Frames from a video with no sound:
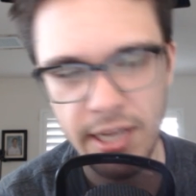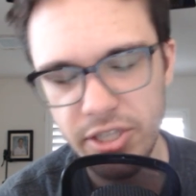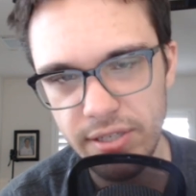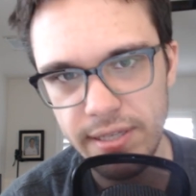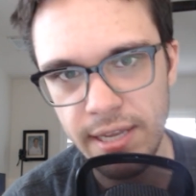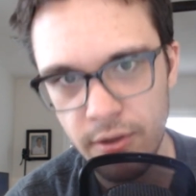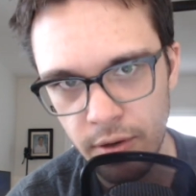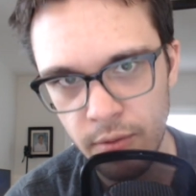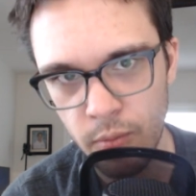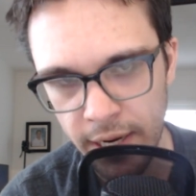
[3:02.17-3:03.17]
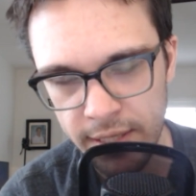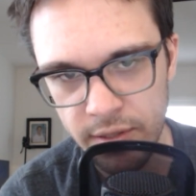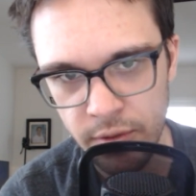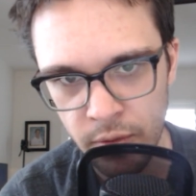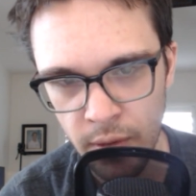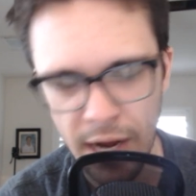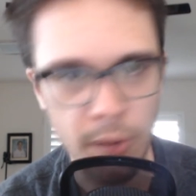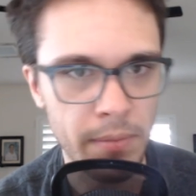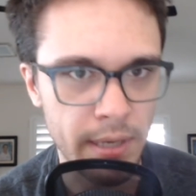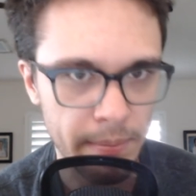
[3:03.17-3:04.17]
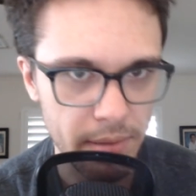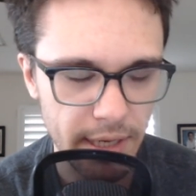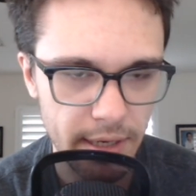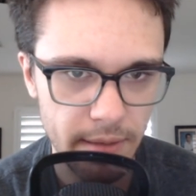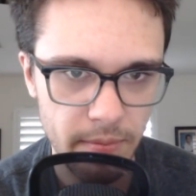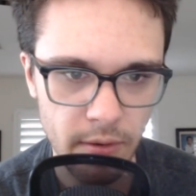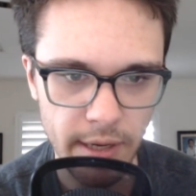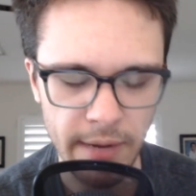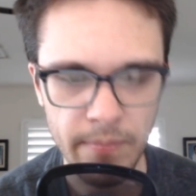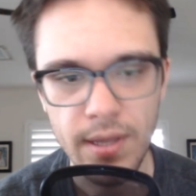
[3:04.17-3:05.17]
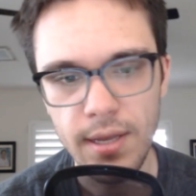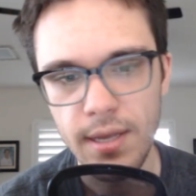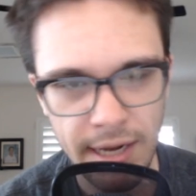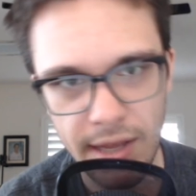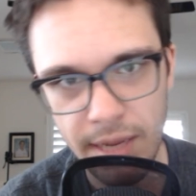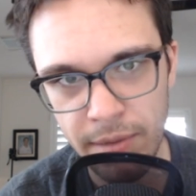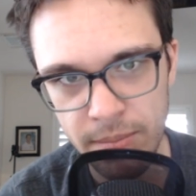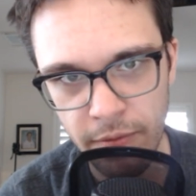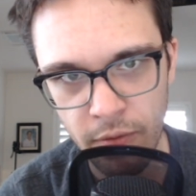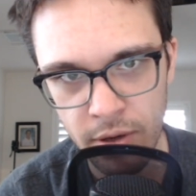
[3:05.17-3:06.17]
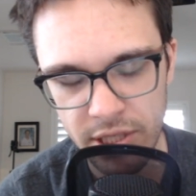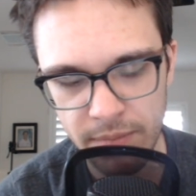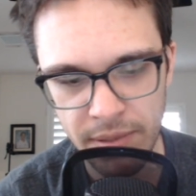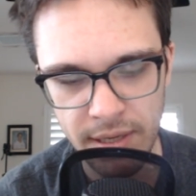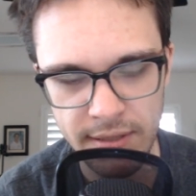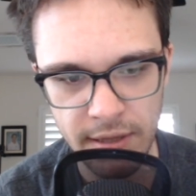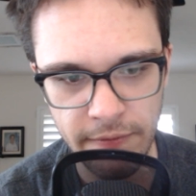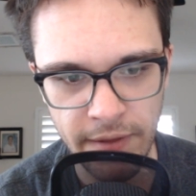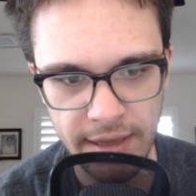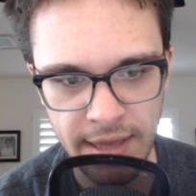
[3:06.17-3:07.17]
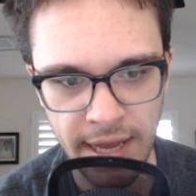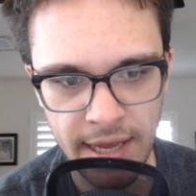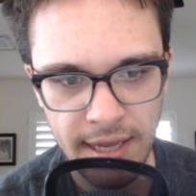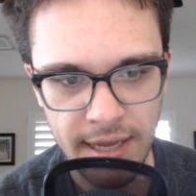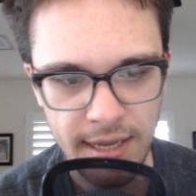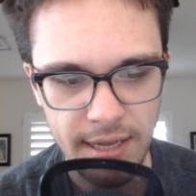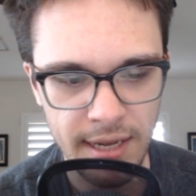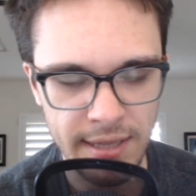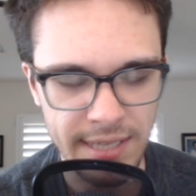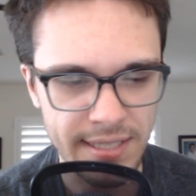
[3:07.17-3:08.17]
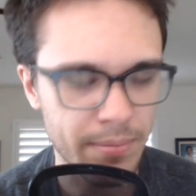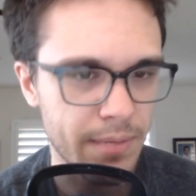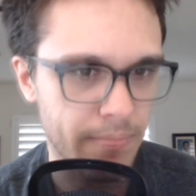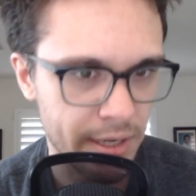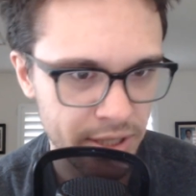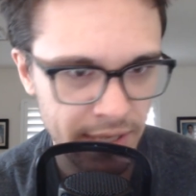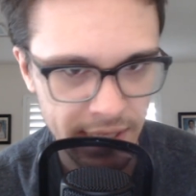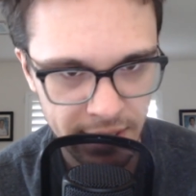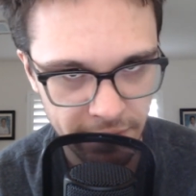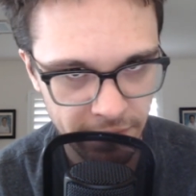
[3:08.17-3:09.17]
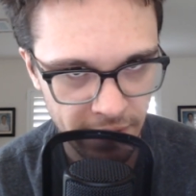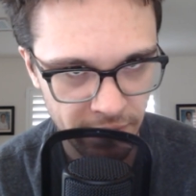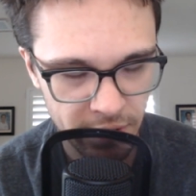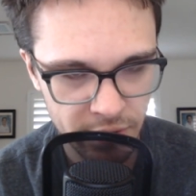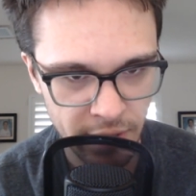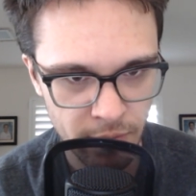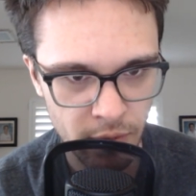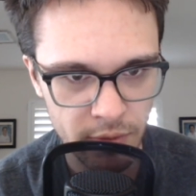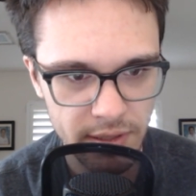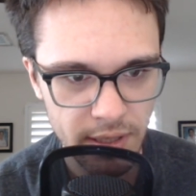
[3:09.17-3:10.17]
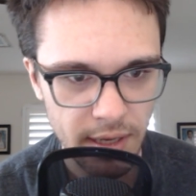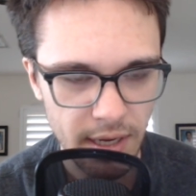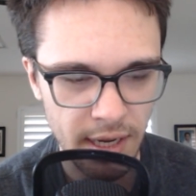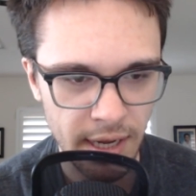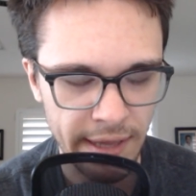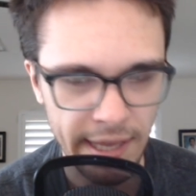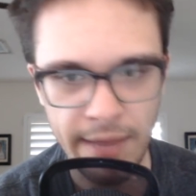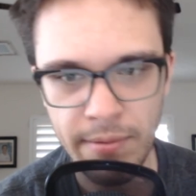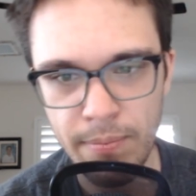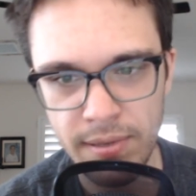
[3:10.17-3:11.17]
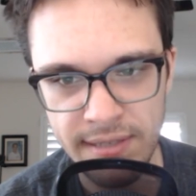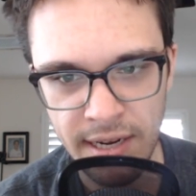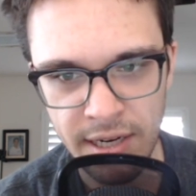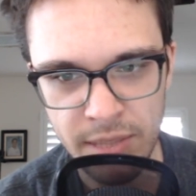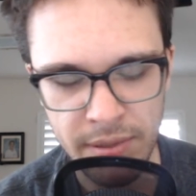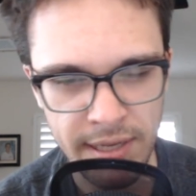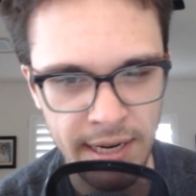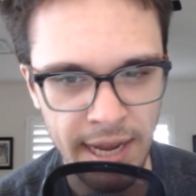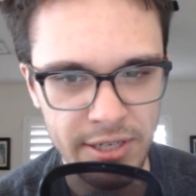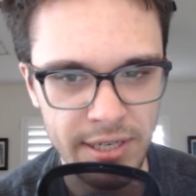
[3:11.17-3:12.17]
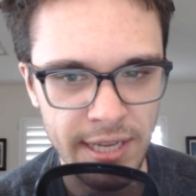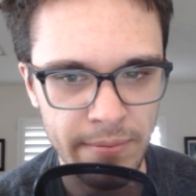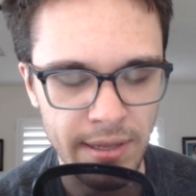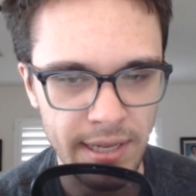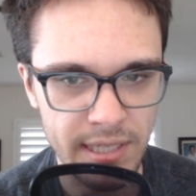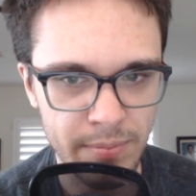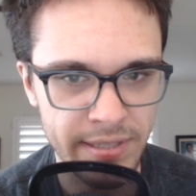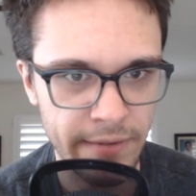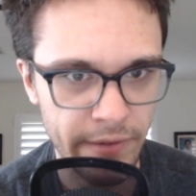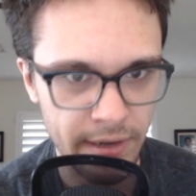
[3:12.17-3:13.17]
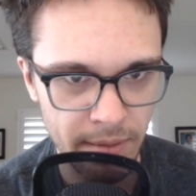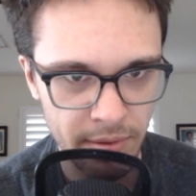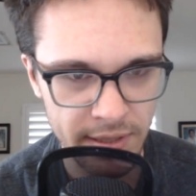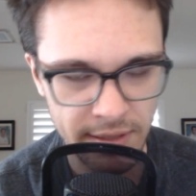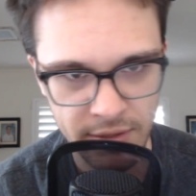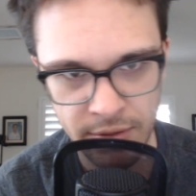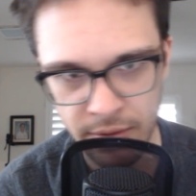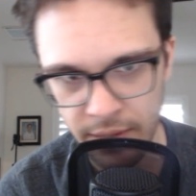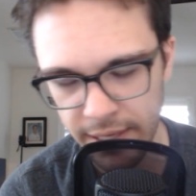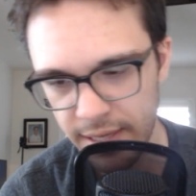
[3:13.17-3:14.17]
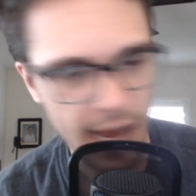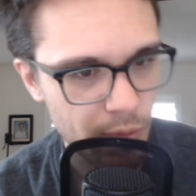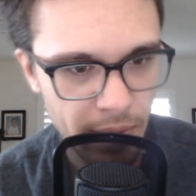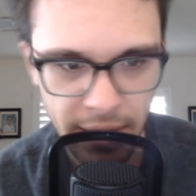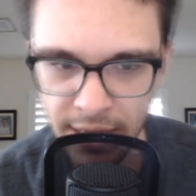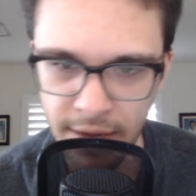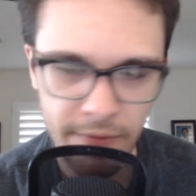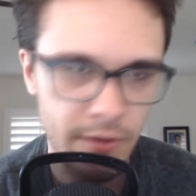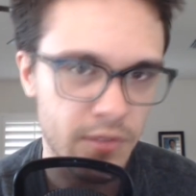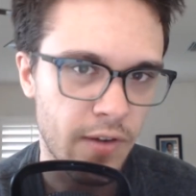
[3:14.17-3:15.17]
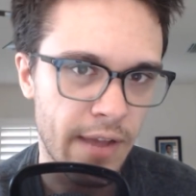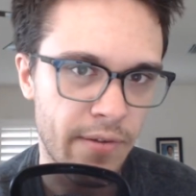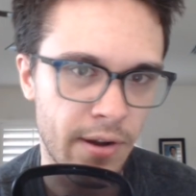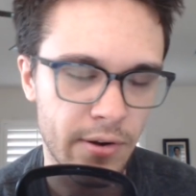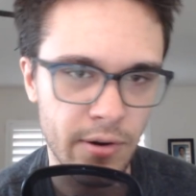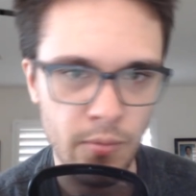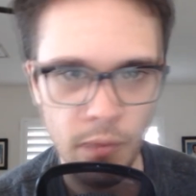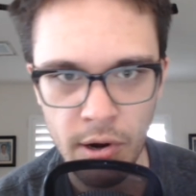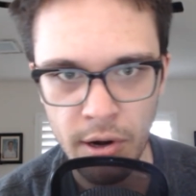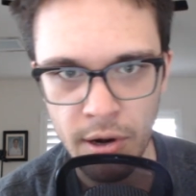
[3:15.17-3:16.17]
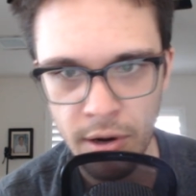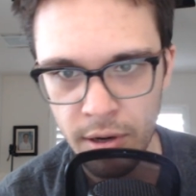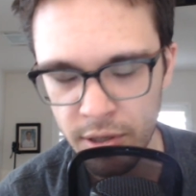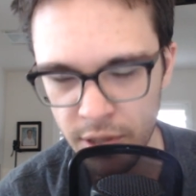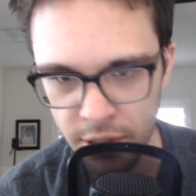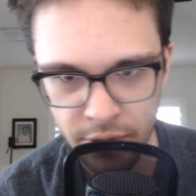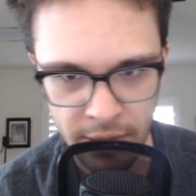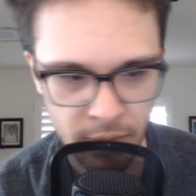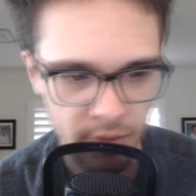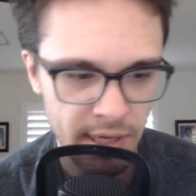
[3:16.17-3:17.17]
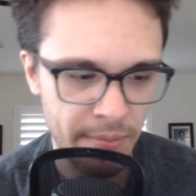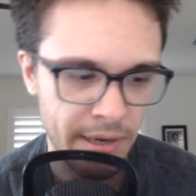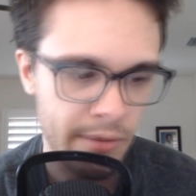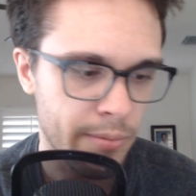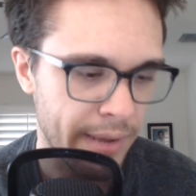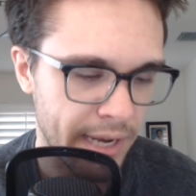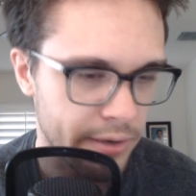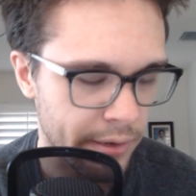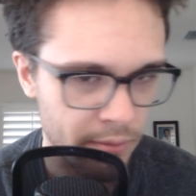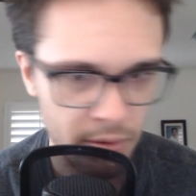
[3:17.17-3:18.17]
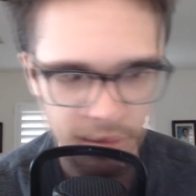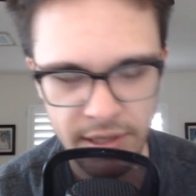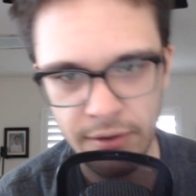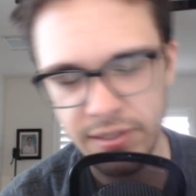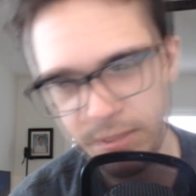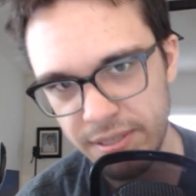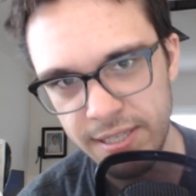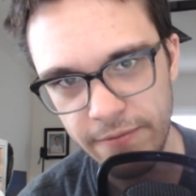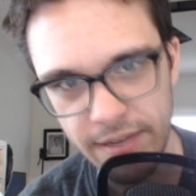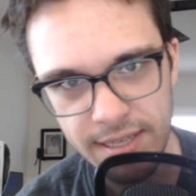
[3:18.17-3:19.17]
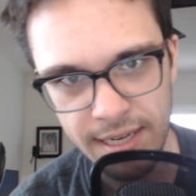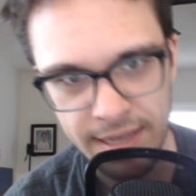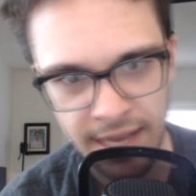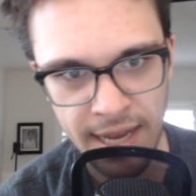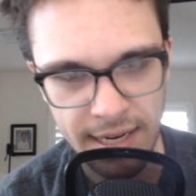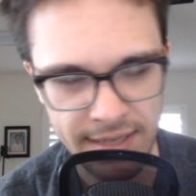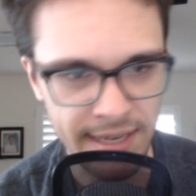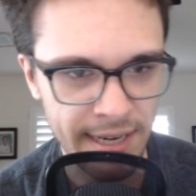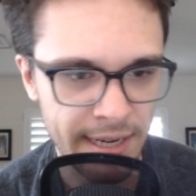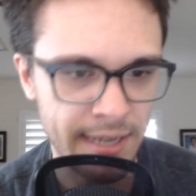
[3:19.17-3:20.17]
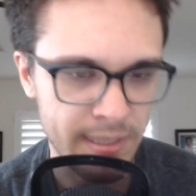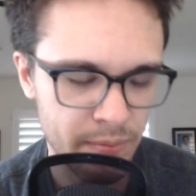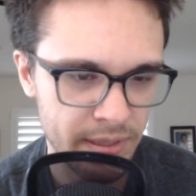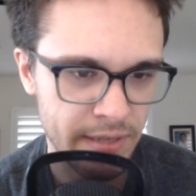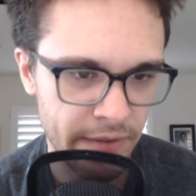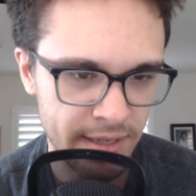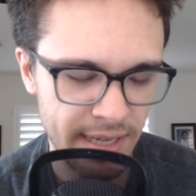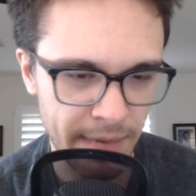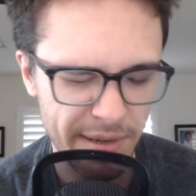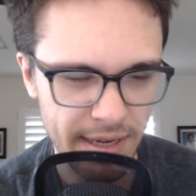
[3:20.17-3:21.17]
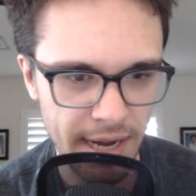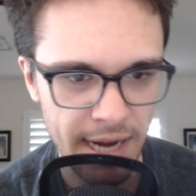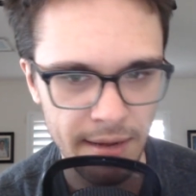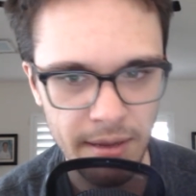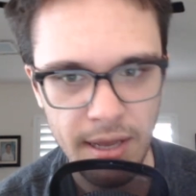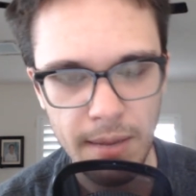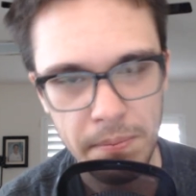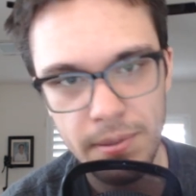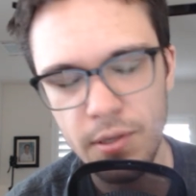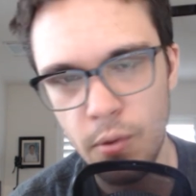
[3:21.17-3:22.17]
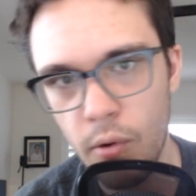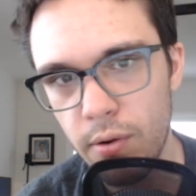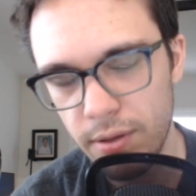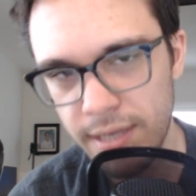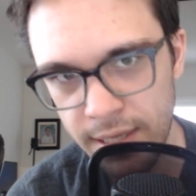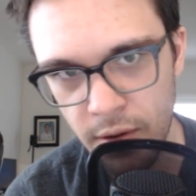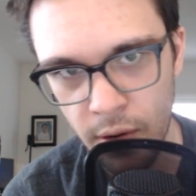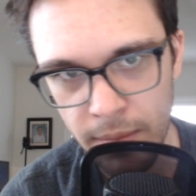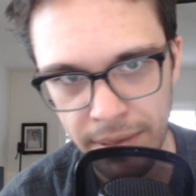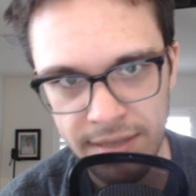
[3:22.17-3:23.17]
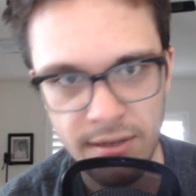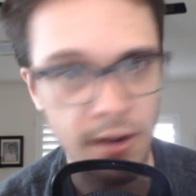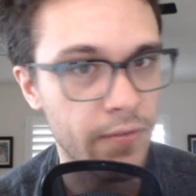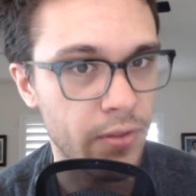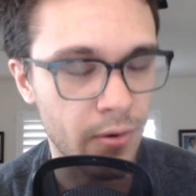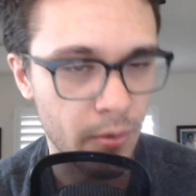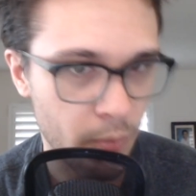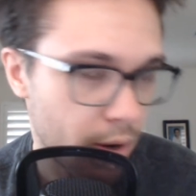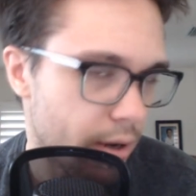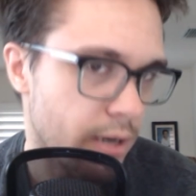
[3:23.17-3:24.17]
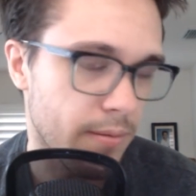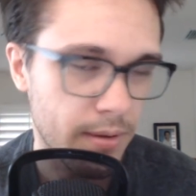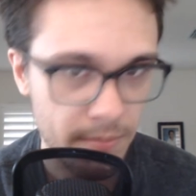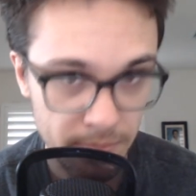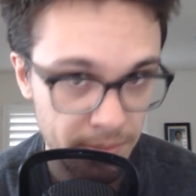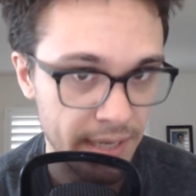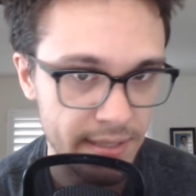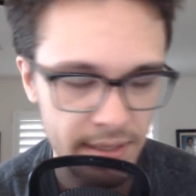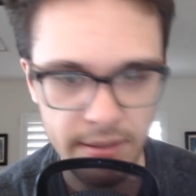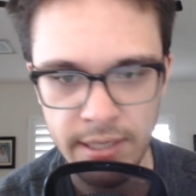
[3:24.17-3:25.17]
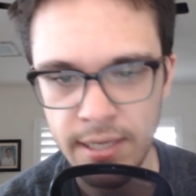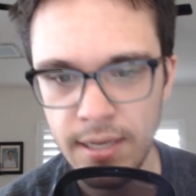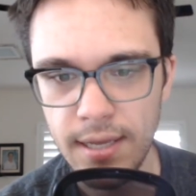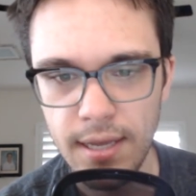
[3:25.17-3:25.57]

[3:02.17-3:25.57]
It's just a good way to help manipulate it, okay? Now, like I mentioned before, just because of the fact that uh, they simply mentioned that they did 500 trait rolls, uh, and they gave me a percentage, but didn't actually give me like specific numbers as to like how many of those 500 were good trait rolls, how many were bad trait rolls, you know, specifics like that, because I didn't get specifics, and I'm kind of purely going based off their word, basically.